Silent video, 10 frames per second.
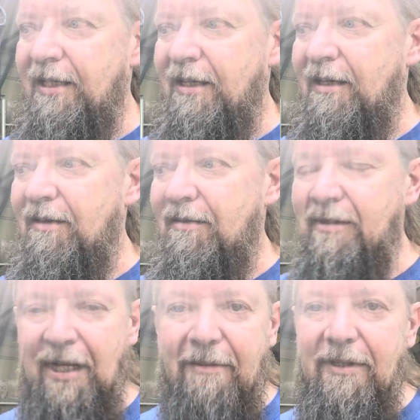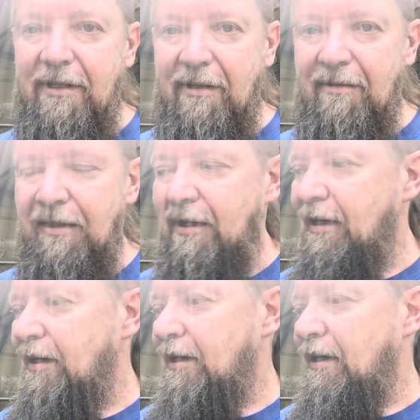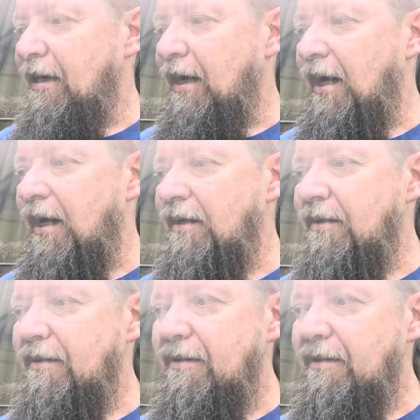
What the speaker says: done a long time ago. I